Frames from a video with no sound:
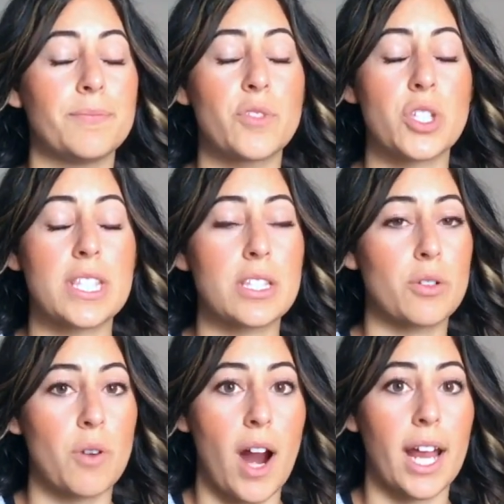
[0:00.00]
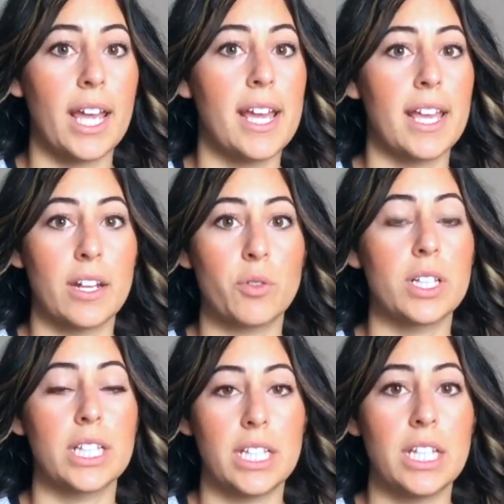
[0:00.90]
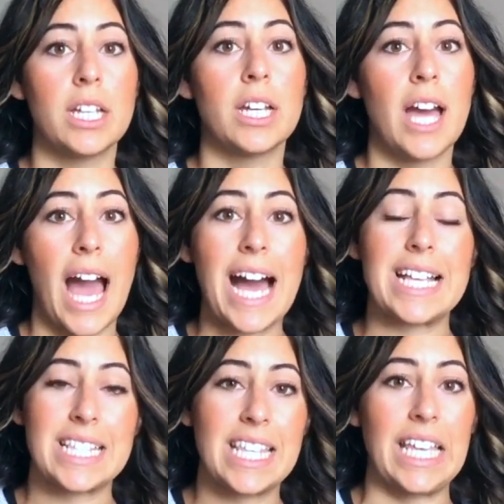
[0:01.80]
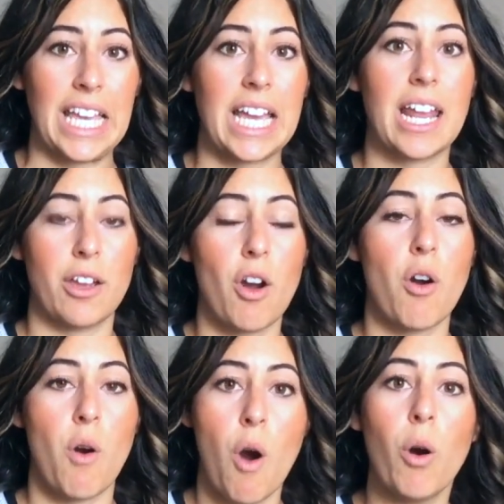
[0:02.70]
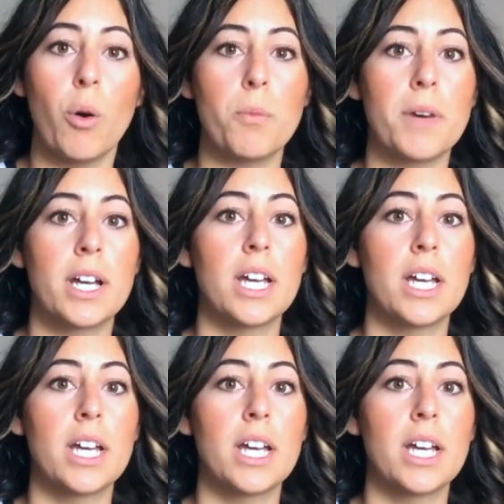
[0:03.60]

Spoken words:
just crying and really asking, can I go home?